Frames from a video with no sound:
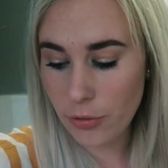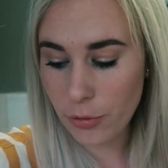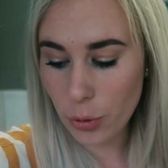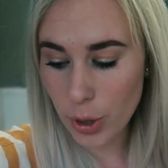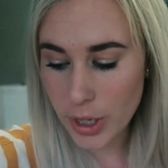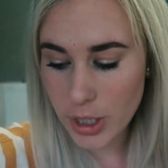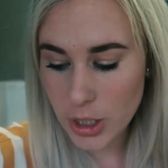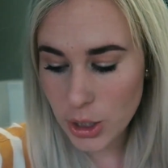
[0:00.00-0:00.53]

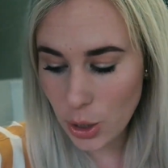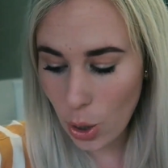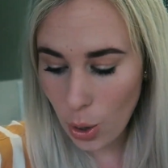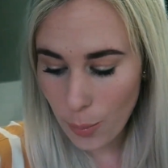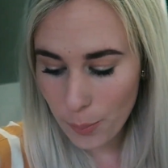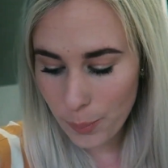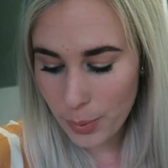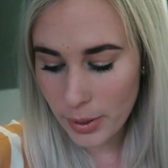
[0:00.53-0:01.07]
For
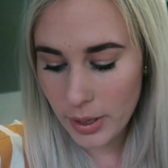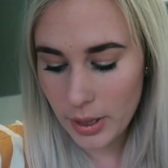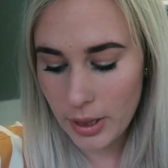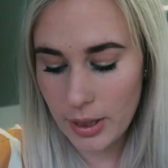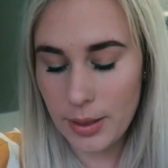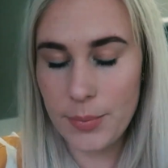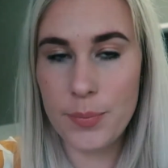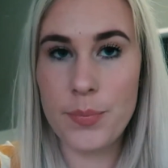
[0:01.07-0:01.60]

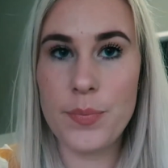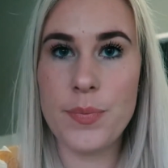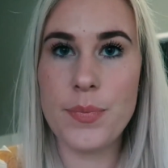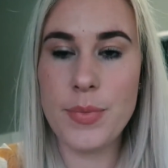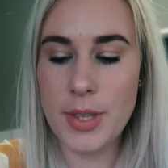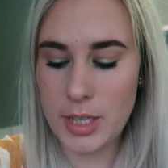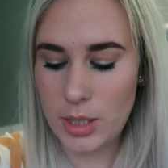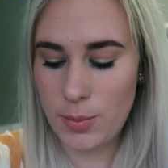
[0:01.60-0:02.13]
example,
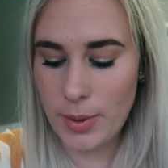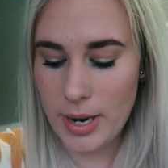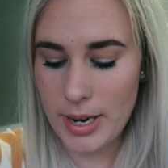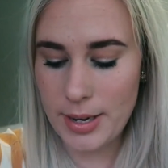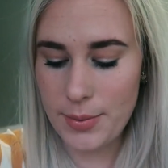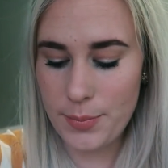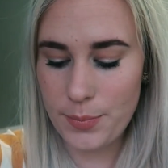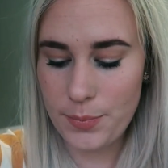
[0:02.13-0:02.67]
this
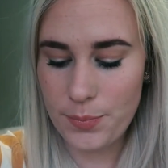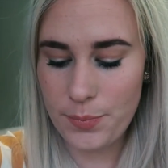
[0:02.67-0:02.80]
one.